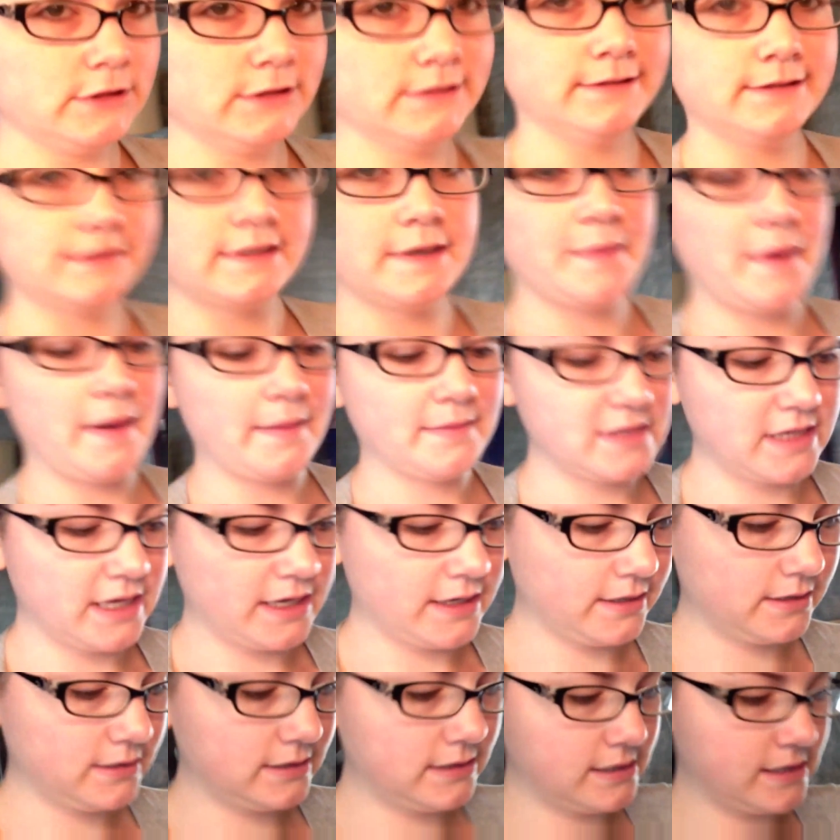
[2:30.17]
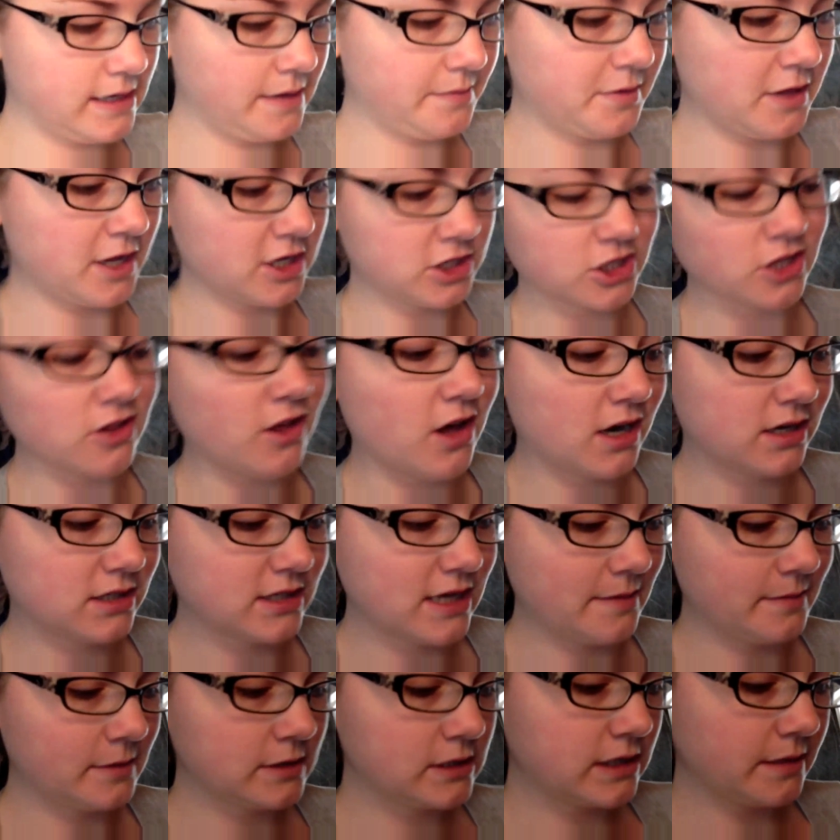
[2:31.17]
sometimes I skip lunch. A lot of
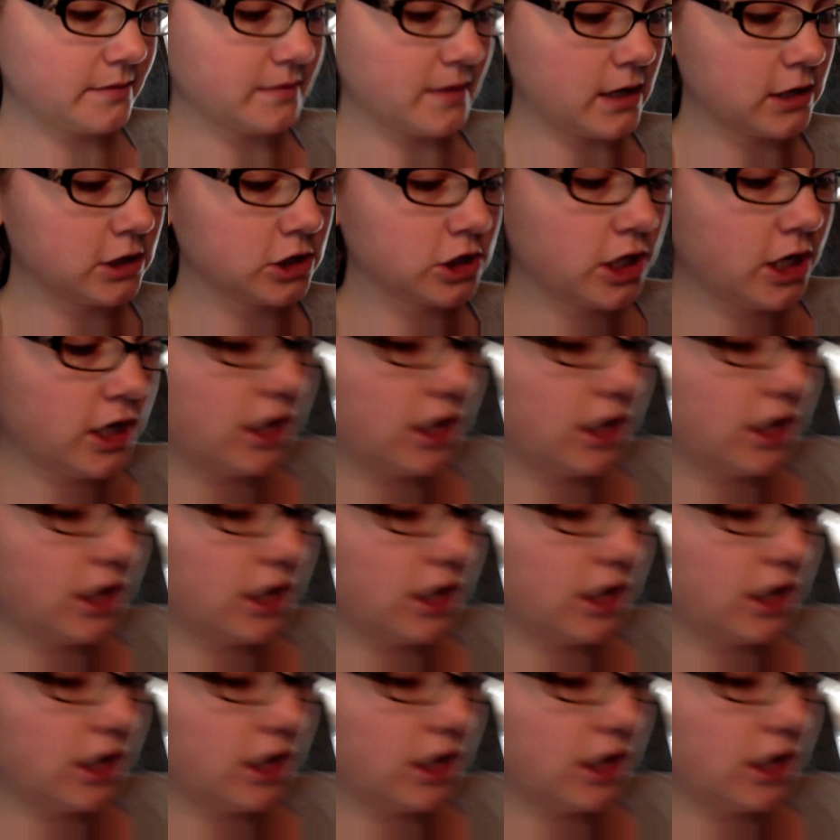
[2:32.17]
time I skip lunch.